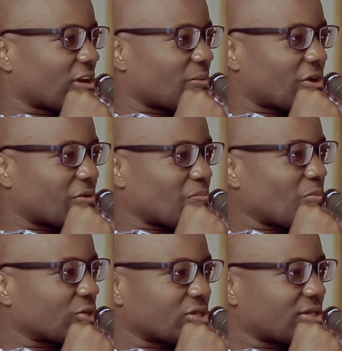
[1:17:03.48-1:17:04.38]
about
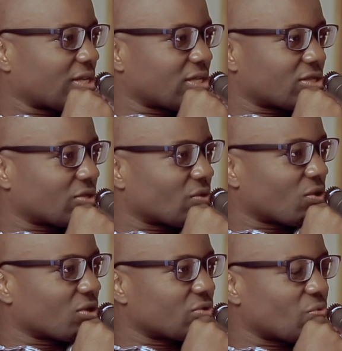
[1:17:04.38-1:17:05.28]
most things in the
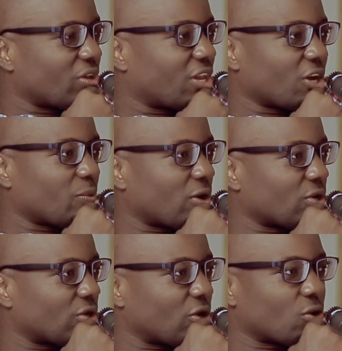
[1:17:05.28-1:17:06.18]
world. We care about
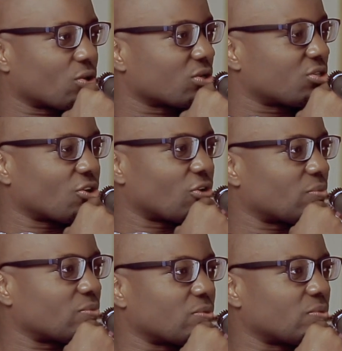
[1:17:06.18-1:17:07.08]
the
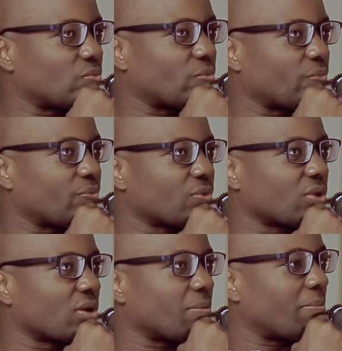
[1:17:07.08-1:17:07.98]
long-term,
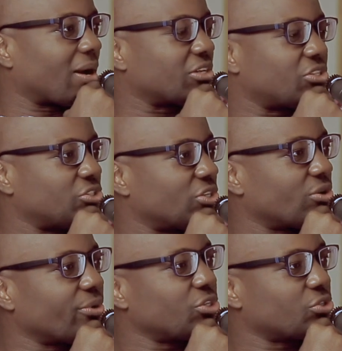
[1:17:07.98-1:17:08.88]

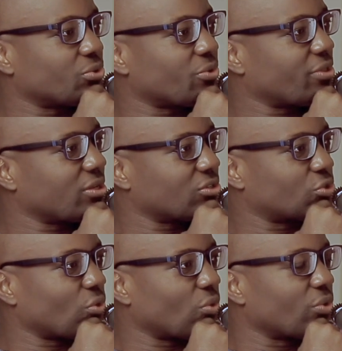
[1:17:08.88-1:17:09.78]
multi-generational things.
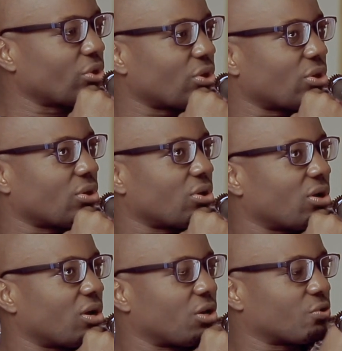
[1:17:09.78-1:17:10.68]
So
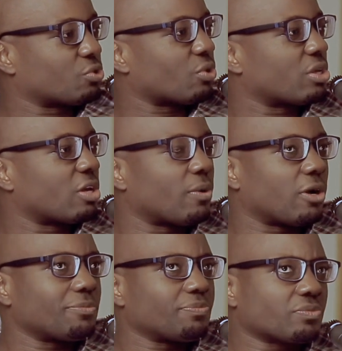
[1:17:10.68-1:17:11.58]
he was talking
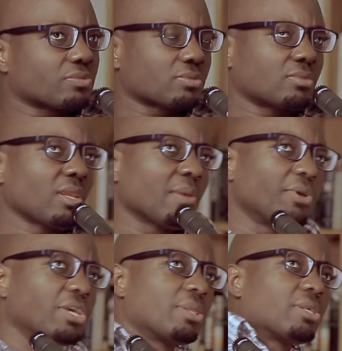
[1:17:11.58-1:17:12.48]
about
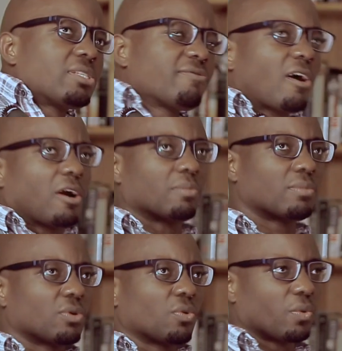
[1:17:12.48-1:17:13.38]
being in this farm
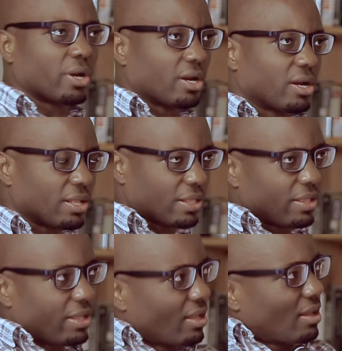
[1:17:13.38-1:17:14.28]
where
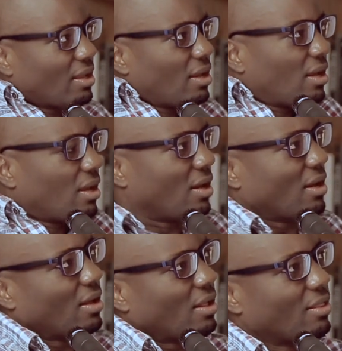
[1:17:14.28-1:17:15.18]

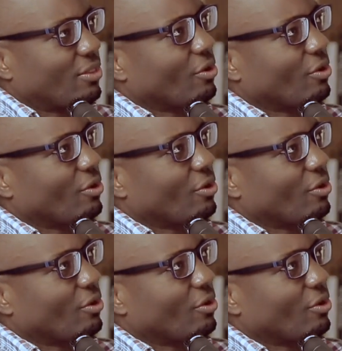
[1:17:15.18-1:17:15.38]
the